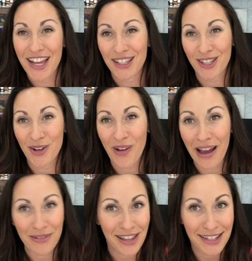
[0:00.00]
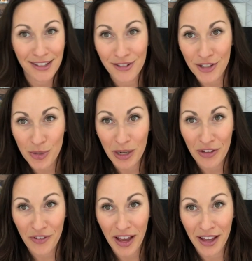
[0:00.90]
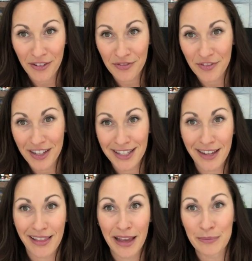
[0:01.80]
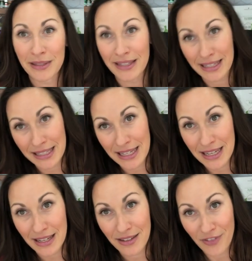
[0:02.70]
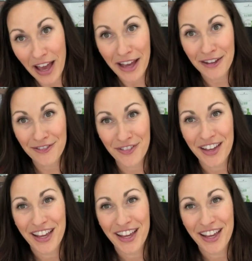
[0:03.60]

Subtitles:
So I would like to look 25 until I'm 65.